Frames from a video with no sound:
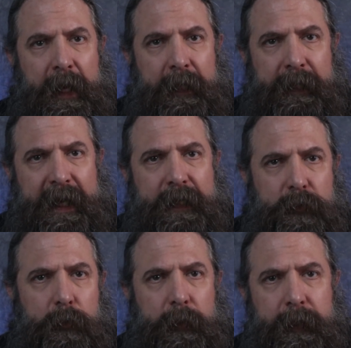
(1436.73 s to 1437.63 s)
And the
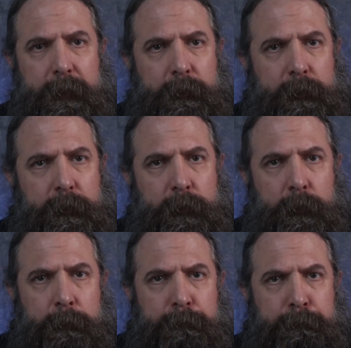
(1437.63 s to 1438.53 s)
answer
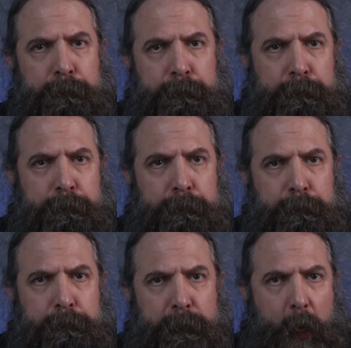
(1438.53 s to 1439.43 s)
is
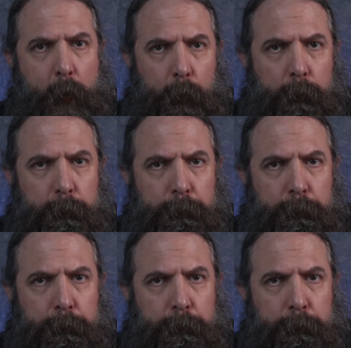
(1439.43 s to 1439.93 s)
no.